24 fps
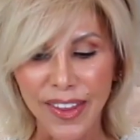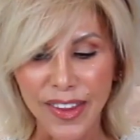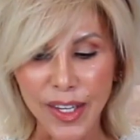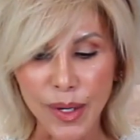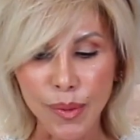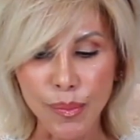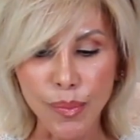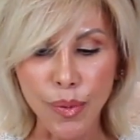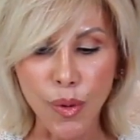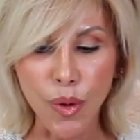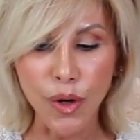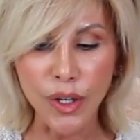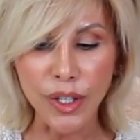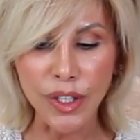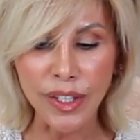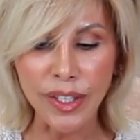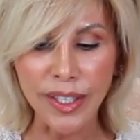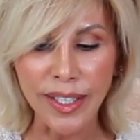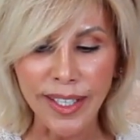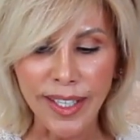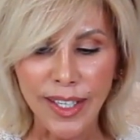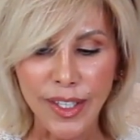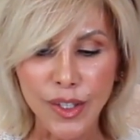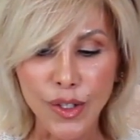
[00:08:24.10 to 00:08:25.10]
the
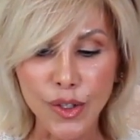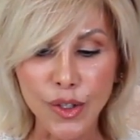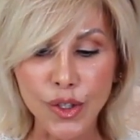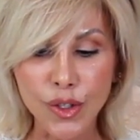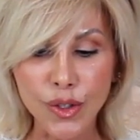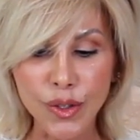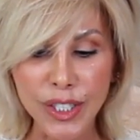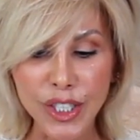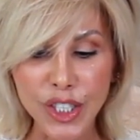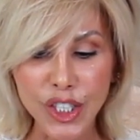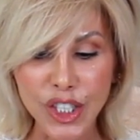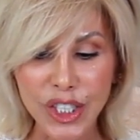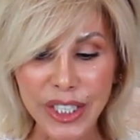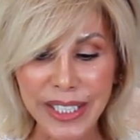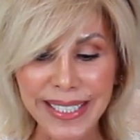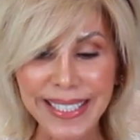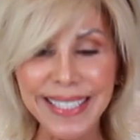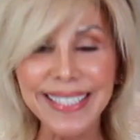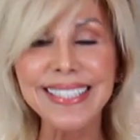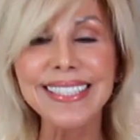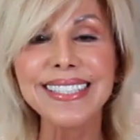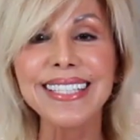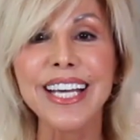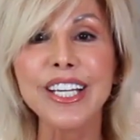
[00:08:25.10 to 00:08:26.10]
important nutritious
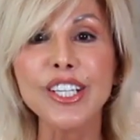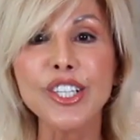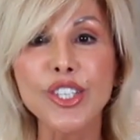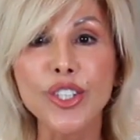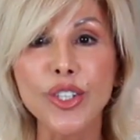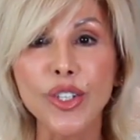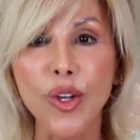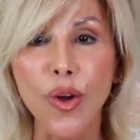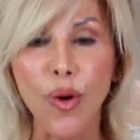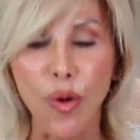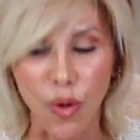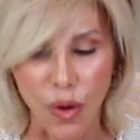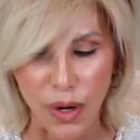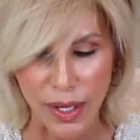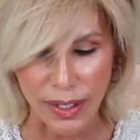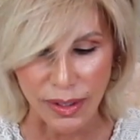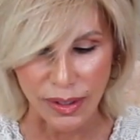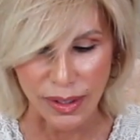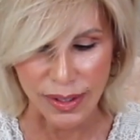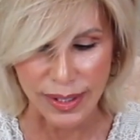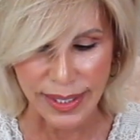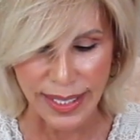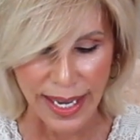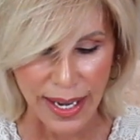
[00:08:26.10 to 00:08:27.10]
essential
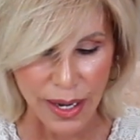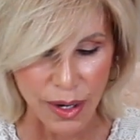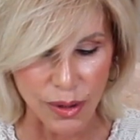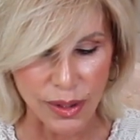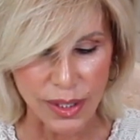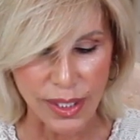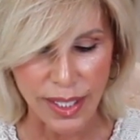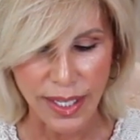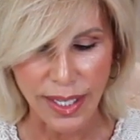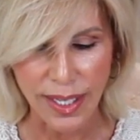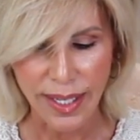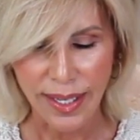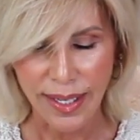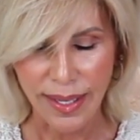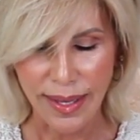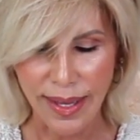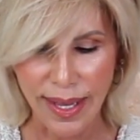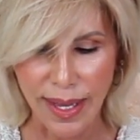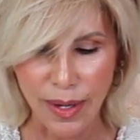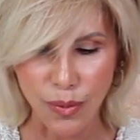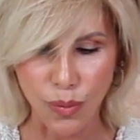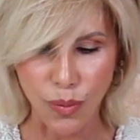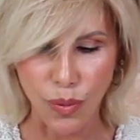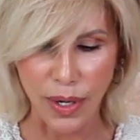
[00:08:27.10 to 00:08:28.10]
oils out
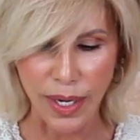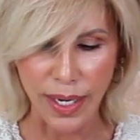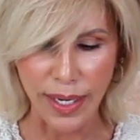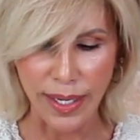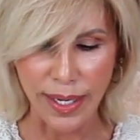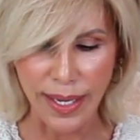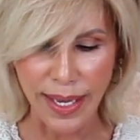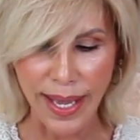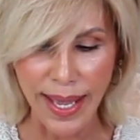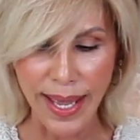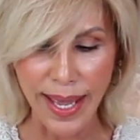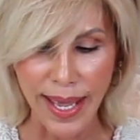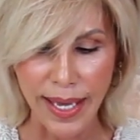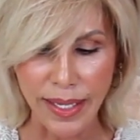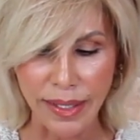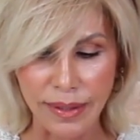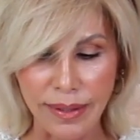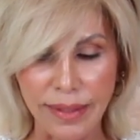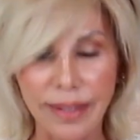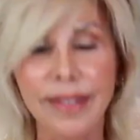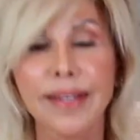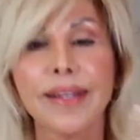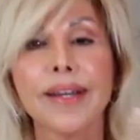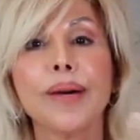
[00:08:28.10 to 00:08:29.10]
that way
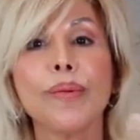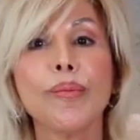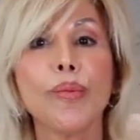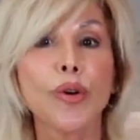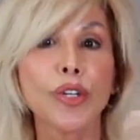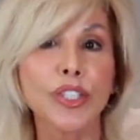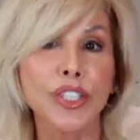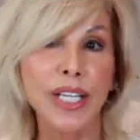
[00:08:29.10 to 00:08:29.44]
and more